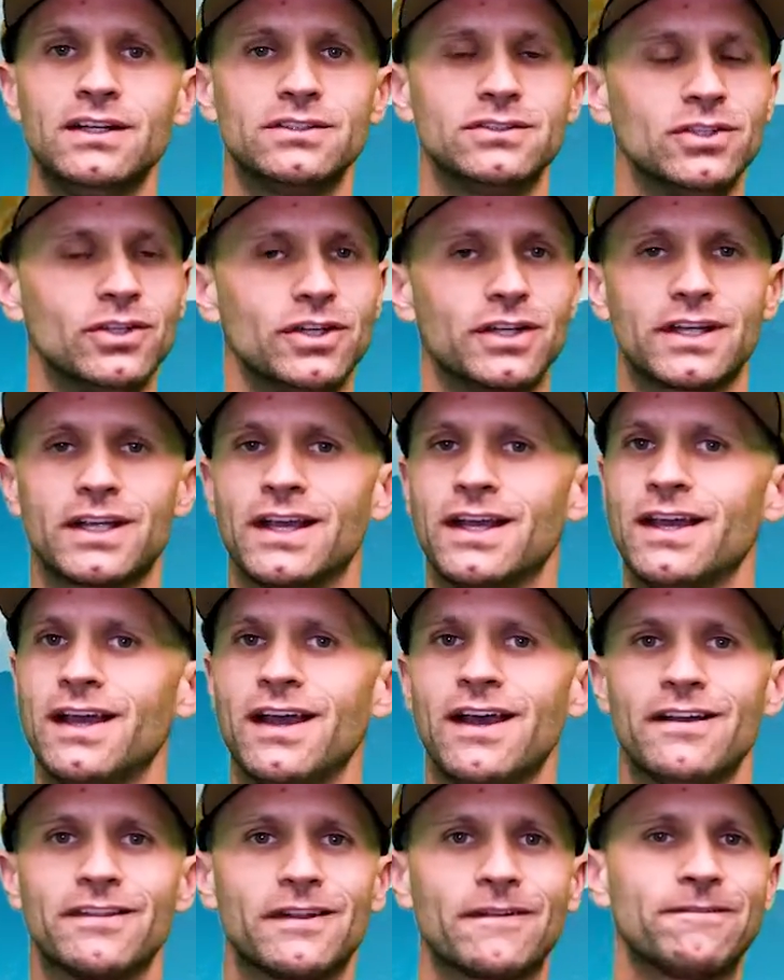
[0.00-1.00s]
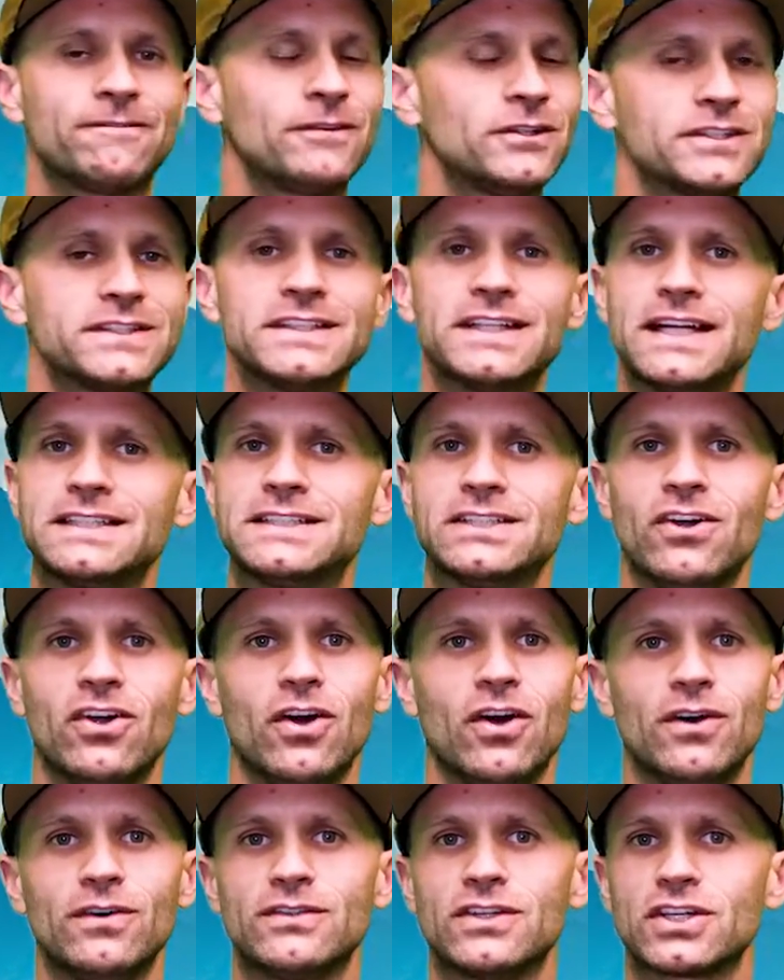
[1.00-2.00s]
look, the first thing I tell
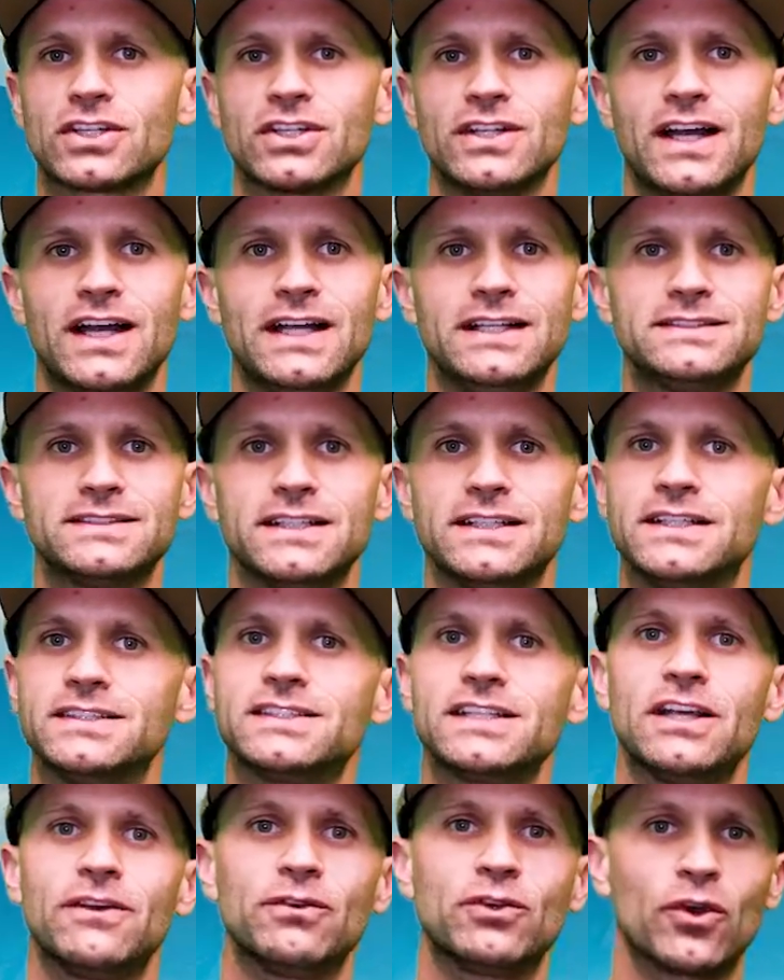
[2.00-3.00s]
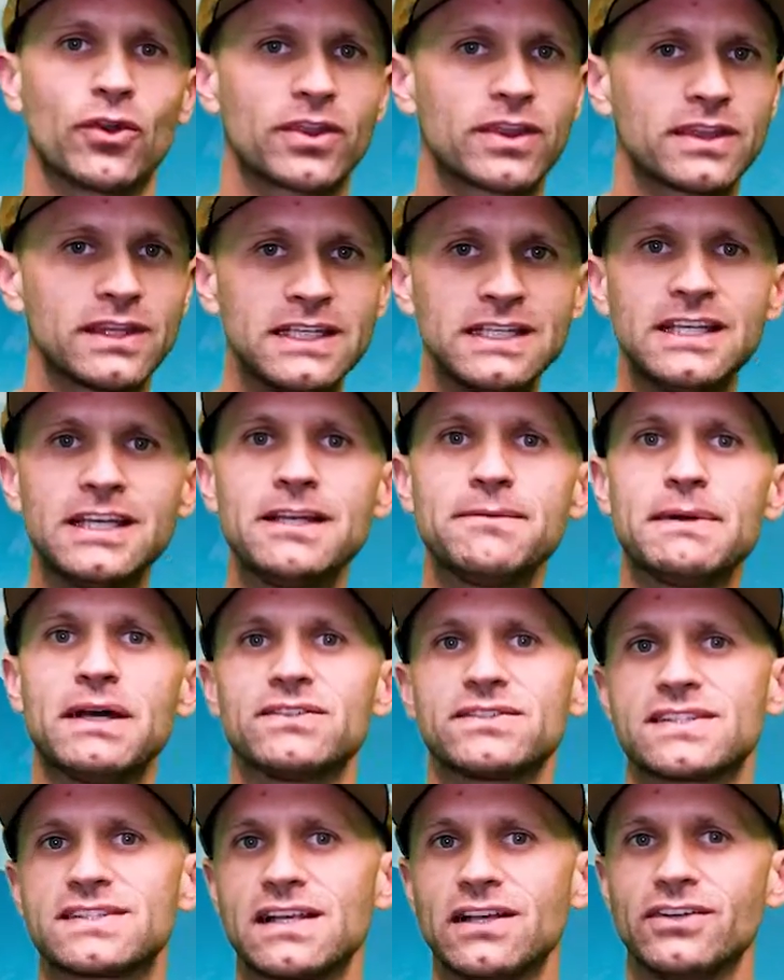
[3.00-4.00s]
all of our clients is if you're thinking
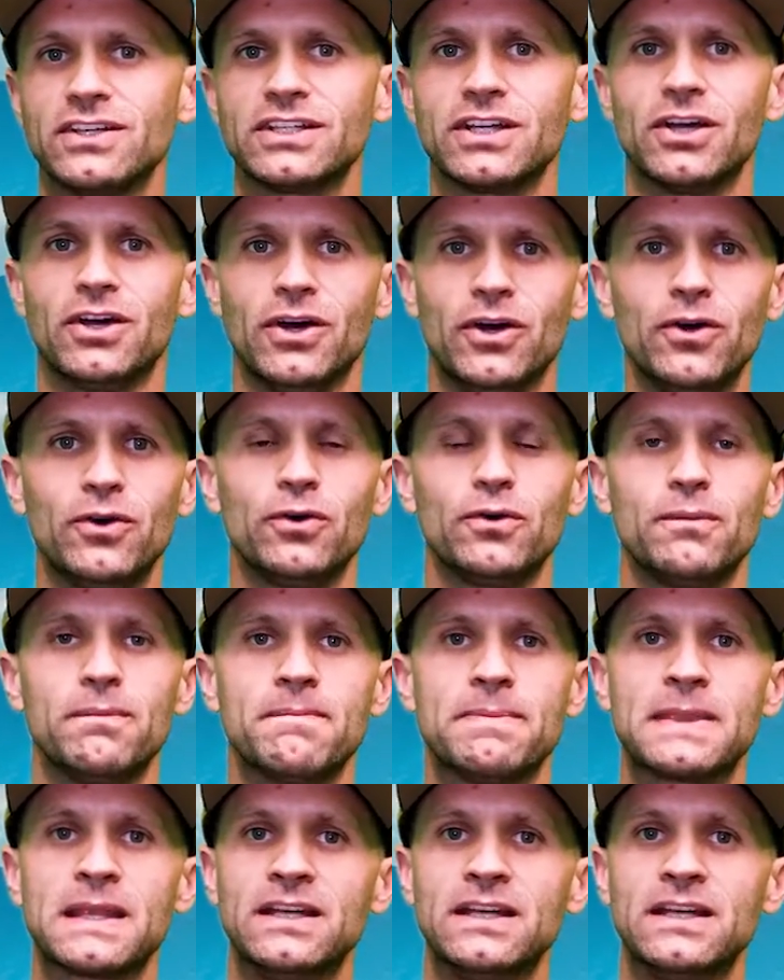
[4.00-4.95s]
about selling a home,